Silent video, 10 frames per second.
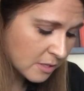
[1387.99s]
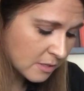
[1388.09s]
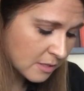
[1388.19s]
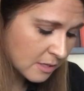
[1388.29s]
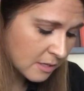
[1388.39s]

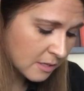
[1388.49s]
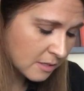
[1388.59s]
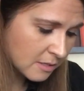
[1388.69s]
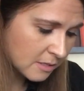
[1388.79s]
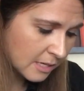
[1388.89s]
It's
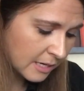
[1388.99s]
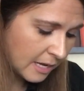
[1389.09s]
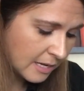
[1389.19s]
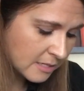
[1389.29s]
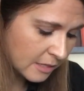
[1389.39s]
the second
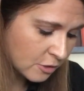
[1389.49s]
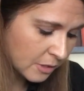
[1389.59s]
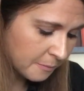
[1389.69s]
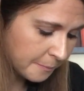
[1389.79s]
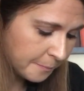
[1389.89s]
A section.